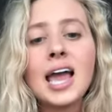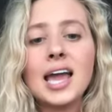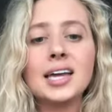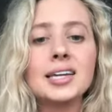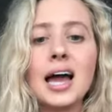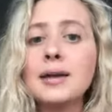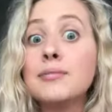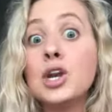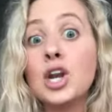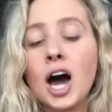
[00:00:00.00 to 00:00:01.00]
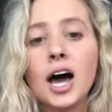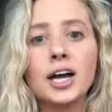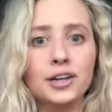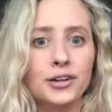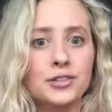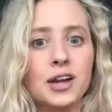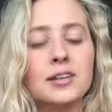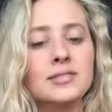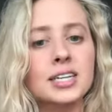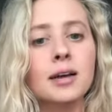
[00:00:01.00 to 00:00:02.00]
and I am not a huge fan
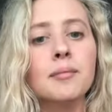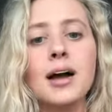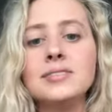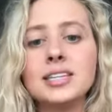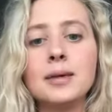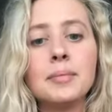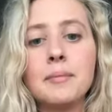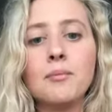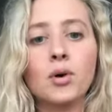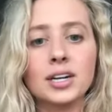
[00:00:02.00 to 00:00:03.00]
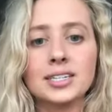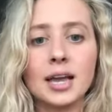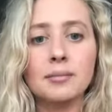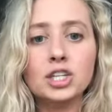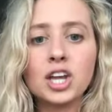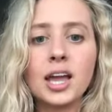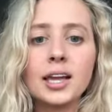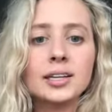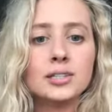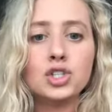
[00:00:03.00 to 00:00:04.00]
of dim. I've seen it be more
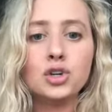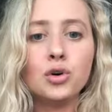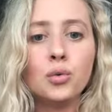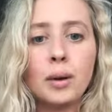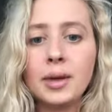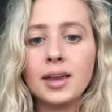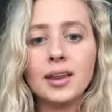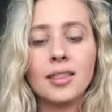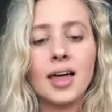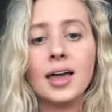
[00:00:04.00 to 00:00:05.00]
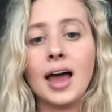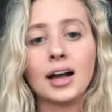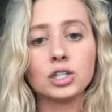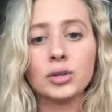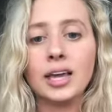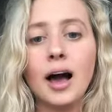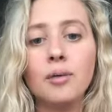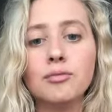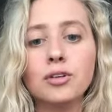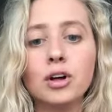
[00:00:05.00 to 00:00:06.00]
damaging to women than actually
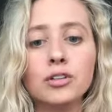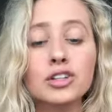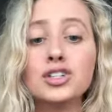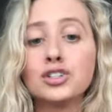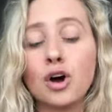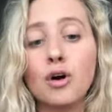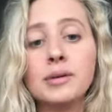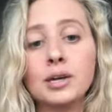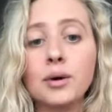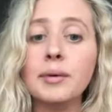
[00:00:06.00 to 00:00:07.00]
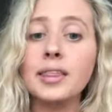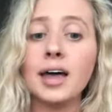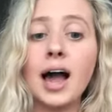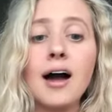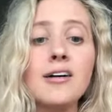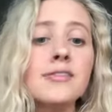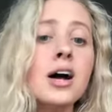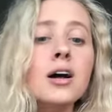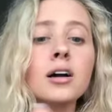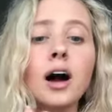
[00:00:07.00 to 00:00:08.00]
helpful. There's so many women that have
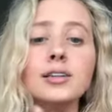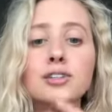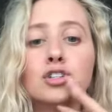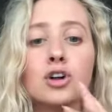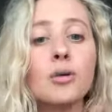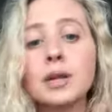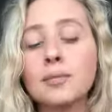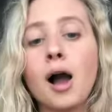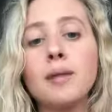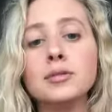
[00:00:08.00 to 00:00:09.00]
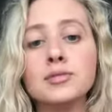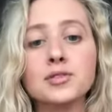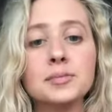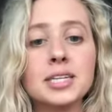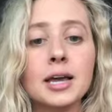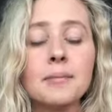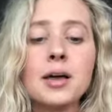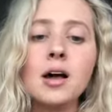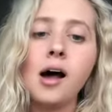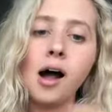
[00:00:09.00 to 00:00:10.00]
gotten so many problems from dim,
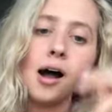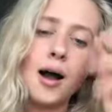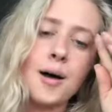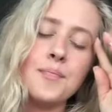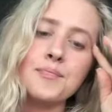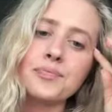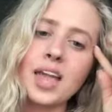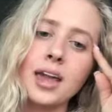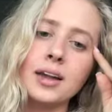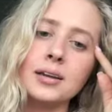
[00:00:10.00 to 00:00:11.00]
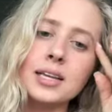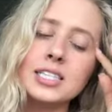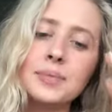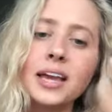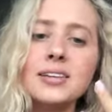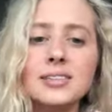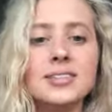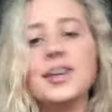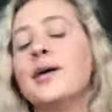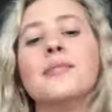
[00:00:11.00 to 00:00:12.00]
um, and it's because
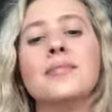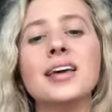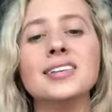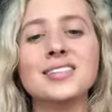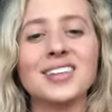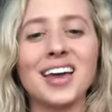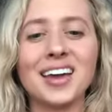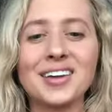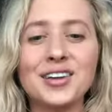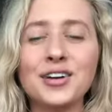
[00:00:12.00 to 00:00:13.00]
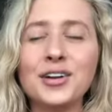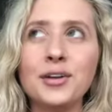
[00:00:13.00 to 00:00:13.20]
dim is like you're